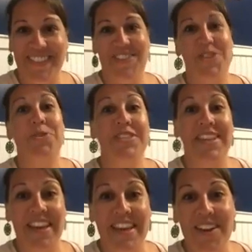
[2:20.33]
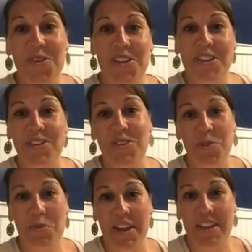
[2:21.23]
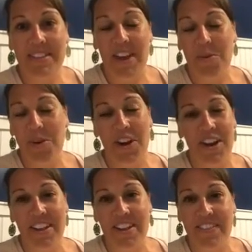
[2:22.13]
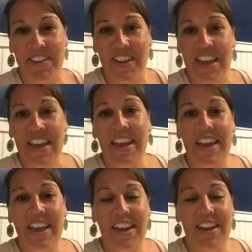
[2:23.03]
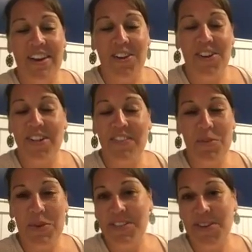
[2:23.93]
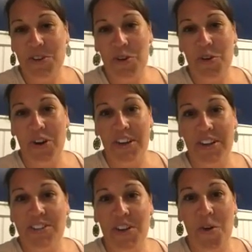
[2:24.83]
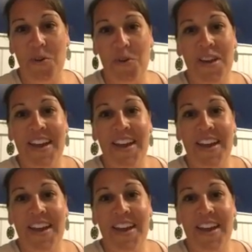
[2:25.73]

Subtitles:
Nu Skin or this toothpaste out where I live in Western New York. So